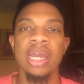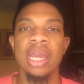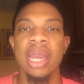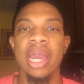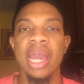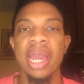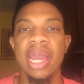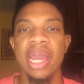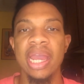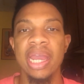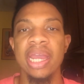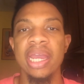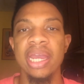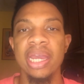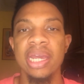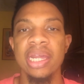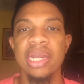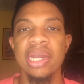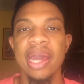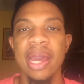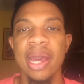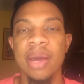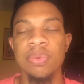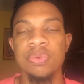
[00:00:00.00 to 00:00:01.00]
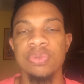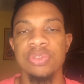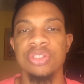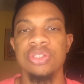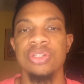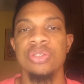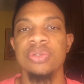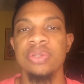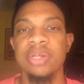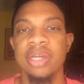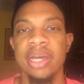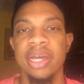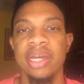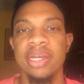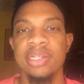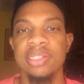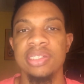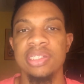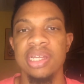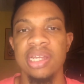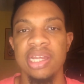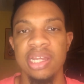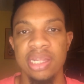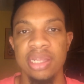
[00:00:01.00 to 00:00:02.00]
And I will see you guys
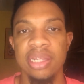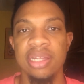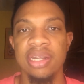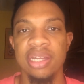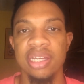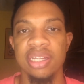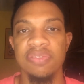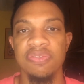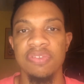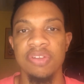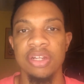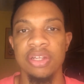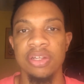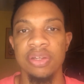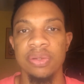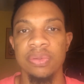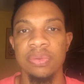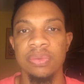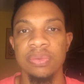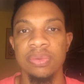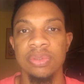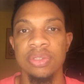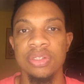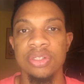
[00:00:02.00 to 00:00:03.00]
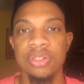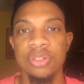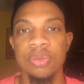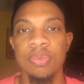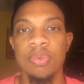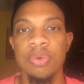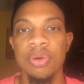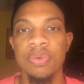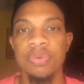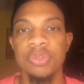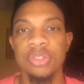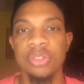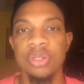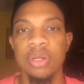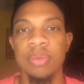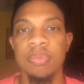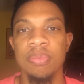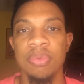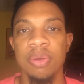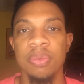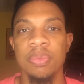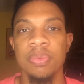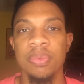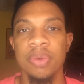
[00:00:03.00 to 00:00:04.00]
in the next video. This is your boy Rashawn
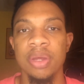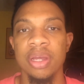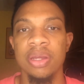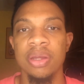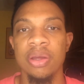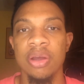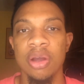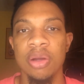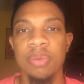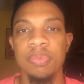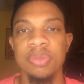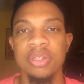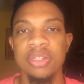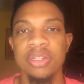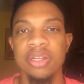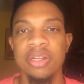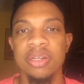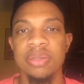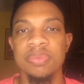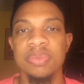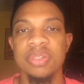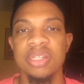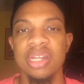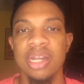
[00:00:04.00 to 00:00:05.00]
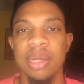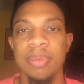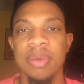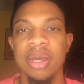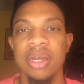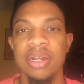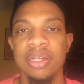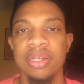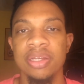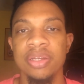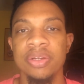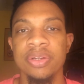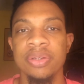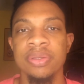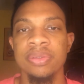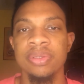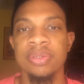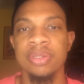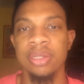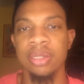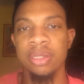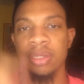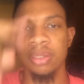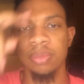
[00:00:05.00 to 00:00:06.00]
White, RB Dubs, and I'm out of here.
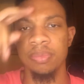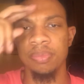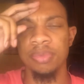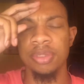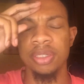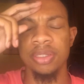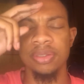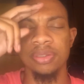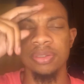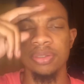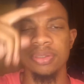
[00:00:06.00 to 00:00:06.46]
Peace.